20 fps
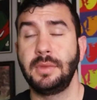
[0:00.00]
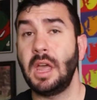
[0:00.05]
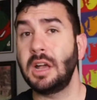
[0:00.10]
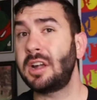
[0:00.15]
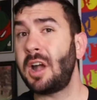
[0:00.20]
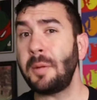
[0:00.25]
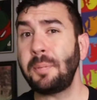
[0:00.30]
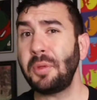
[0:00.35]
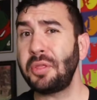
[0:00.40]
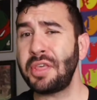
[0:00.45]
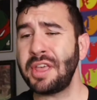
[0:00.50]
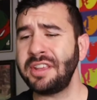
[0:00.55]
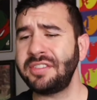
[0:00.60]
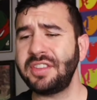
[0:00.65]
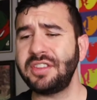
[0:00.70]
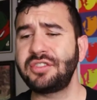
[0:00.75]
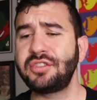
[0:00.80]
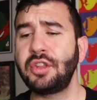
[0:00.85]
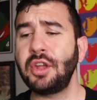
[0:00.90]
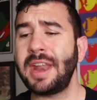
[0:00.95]
A couple things
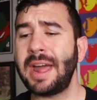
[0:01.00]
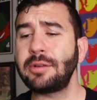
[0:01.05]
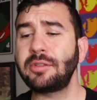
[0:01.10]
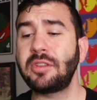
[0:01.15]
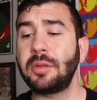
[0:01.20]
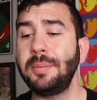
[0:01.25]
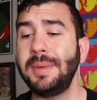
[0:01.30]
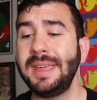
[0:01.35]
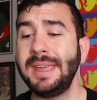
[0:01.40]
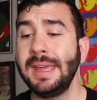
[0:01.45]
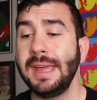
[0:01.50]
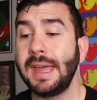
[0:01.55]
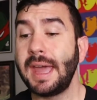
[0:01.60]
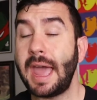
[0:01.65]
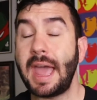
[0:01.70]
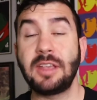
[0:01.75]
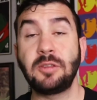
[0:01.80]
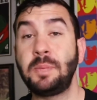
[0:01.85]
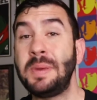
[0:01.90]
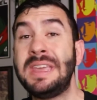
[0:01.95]
that stood out to me
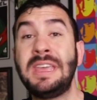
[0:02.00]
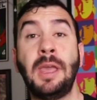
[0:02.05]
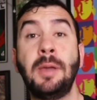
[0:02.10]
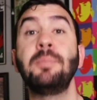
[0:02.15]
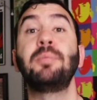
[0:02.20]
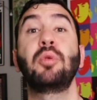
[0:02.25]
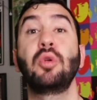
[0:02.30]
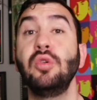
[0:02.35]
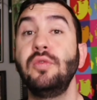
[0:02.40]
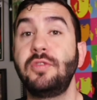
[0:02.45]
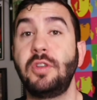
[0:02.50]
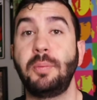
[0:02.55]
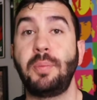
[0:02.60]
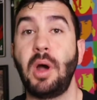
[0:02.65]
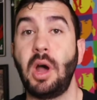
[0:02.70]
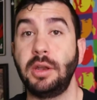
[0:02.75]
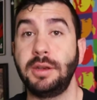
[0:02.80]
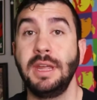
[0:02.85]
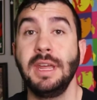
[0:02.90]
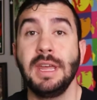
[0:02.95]
as being improved
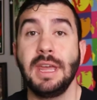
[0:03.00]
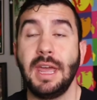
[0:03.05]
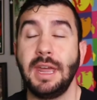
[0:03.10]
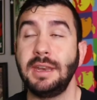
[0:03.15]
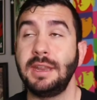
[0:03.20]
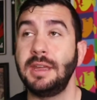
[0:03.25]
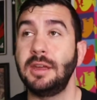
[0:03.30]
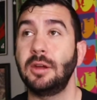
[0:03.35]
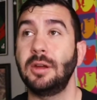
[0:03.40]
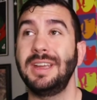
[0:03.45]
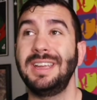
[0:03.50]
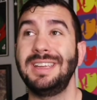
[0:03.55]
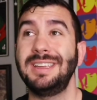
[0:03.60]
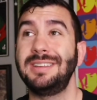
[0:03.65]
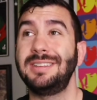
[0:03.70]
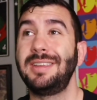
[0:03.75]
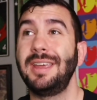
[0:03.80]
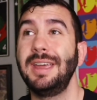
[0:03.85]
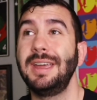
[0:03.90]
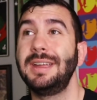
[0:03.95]
upon in here
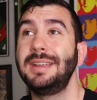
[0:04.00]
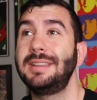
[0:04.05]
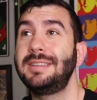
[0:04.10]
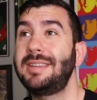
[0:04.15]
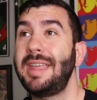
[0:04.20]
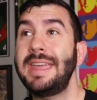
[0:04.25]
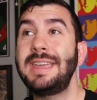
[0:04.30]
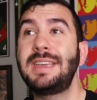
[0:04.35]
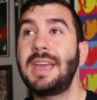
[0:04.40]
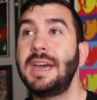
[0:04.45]
is, take